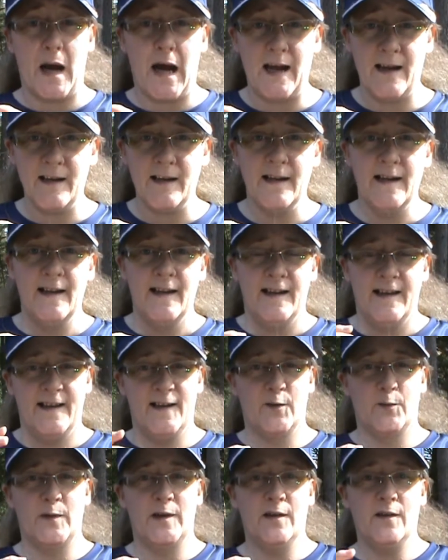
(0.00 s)
buy
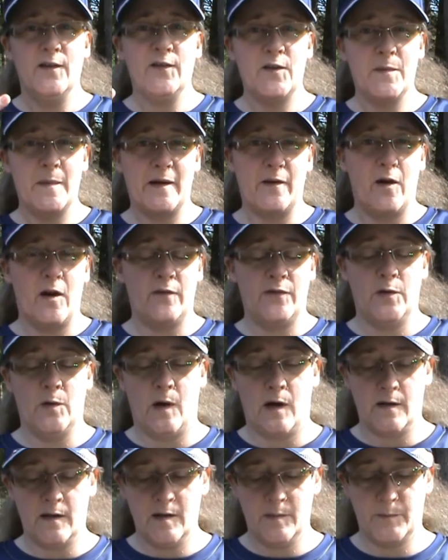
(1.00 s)
in a reel, the better off
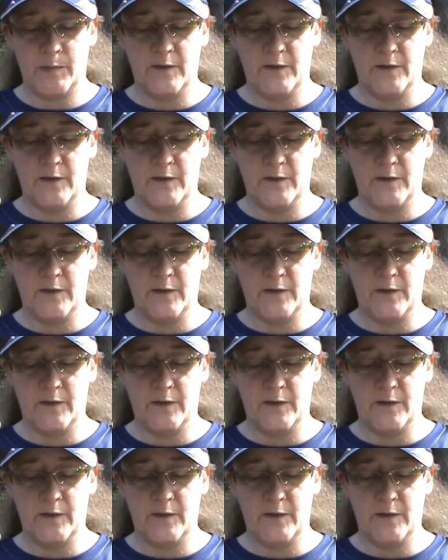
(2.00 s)
you are.